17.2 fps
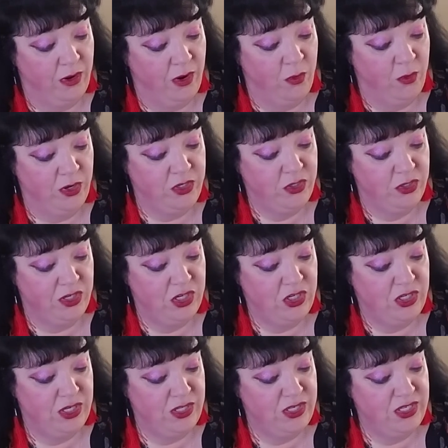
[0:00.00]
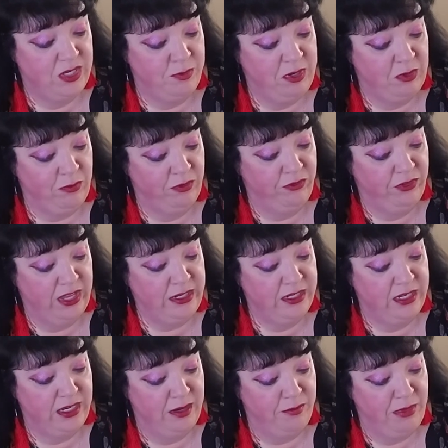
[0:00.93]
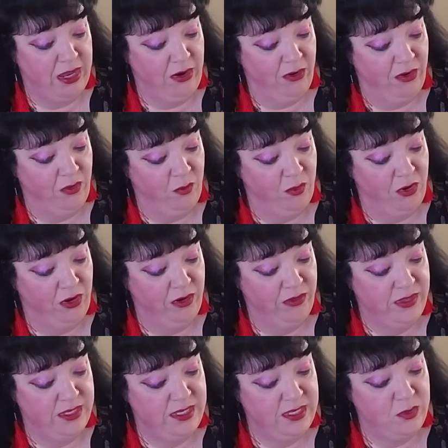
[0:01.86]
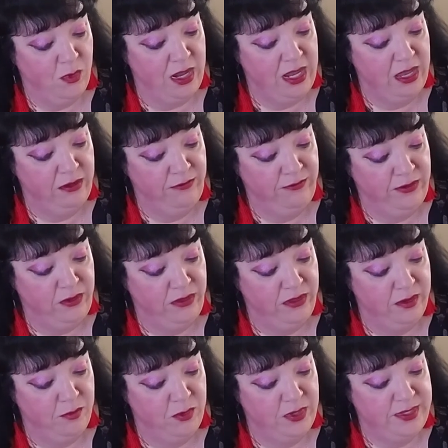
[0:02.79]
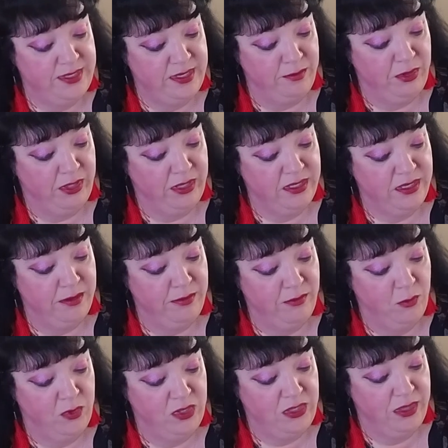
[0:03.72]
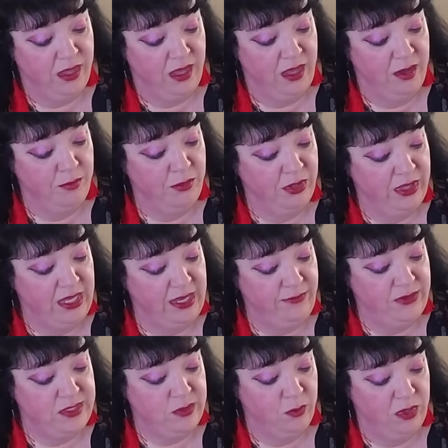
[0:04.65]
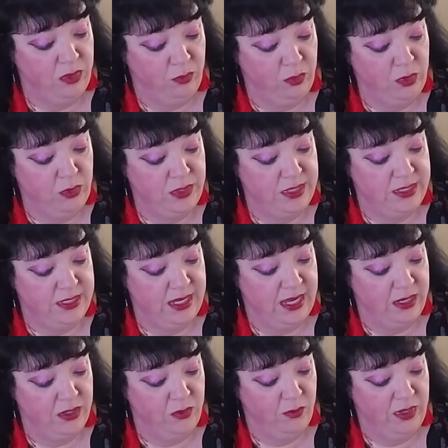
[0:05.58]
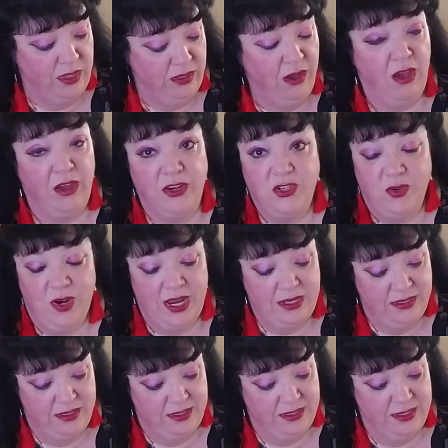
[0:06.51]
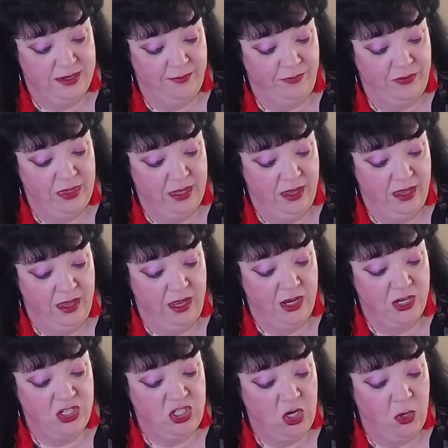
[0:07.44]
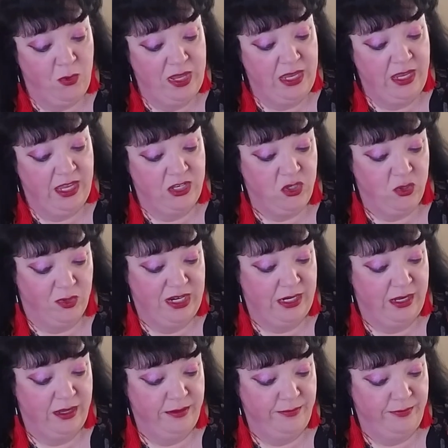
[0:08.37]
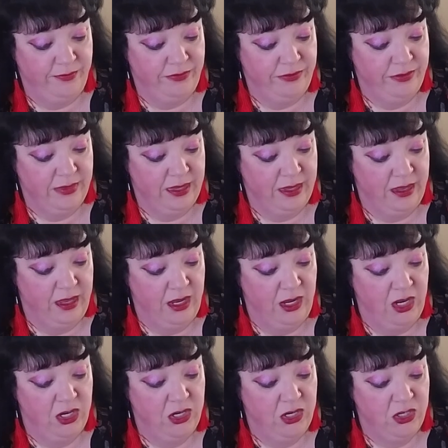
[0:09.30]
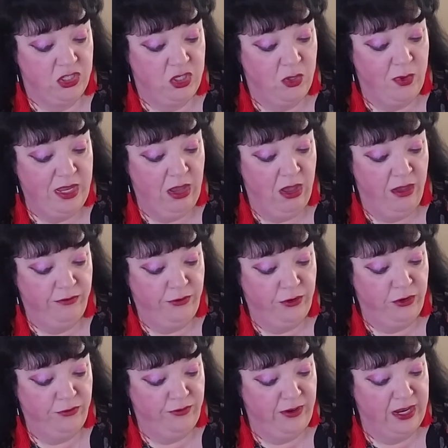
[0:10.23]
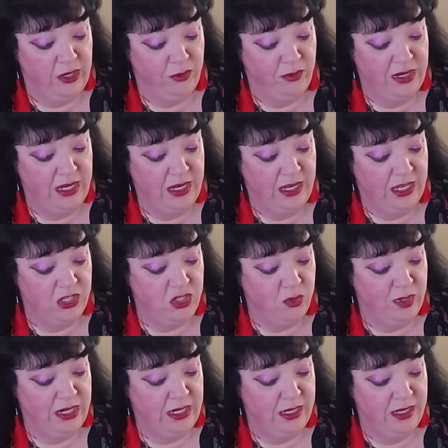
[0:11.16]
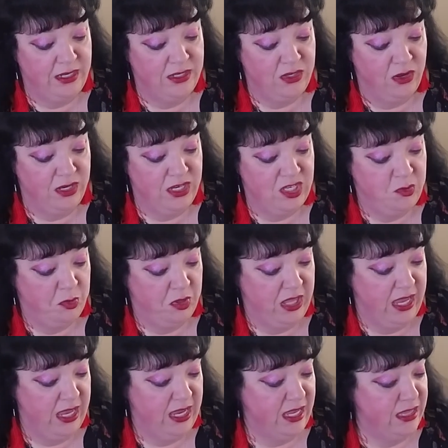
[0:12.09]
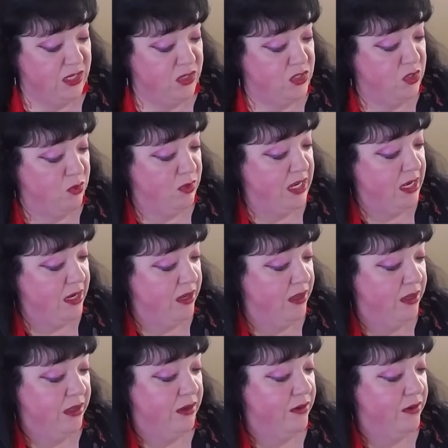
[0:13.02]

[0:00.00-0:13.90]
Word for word: or traditions to be reflected in my artwork. This is why I fill them with symbolism, with beliefs, with roots, and with contrasts. Showy Catrina. Showing off her finery, Catrina is on display in this unique